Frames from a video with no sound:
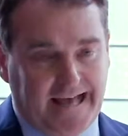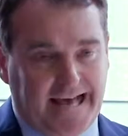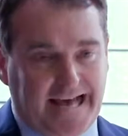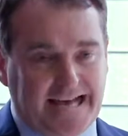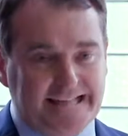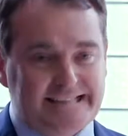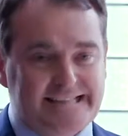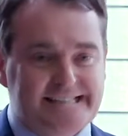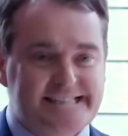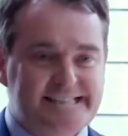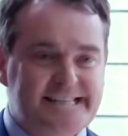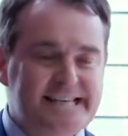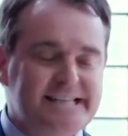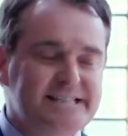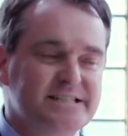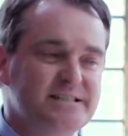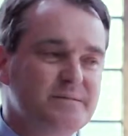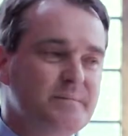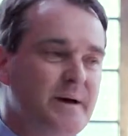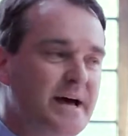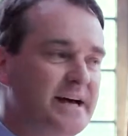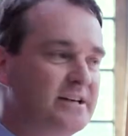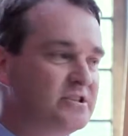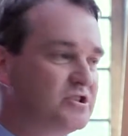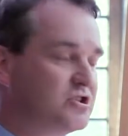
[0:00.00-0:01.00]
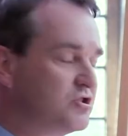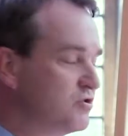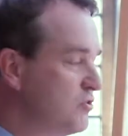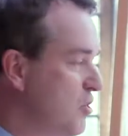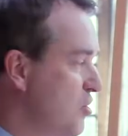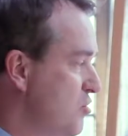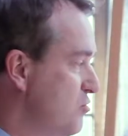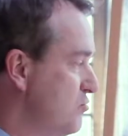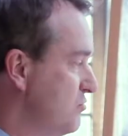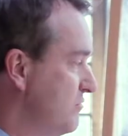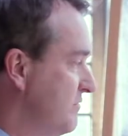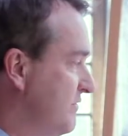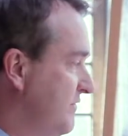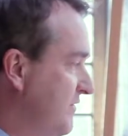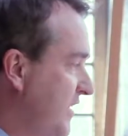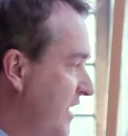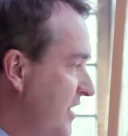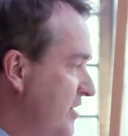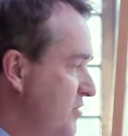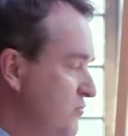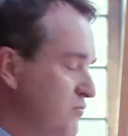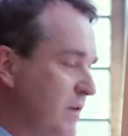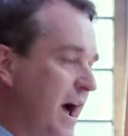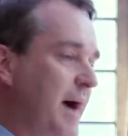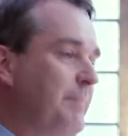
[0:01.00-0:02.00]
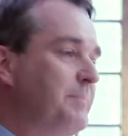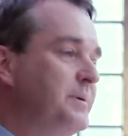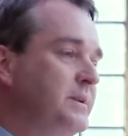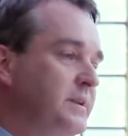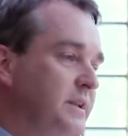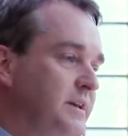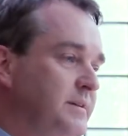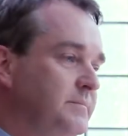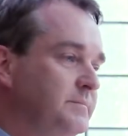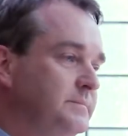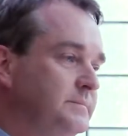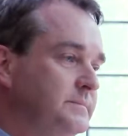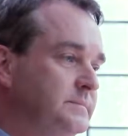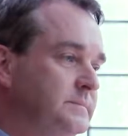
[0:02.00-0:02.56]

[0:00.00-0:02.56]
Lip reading: And the system has grown very rapidly.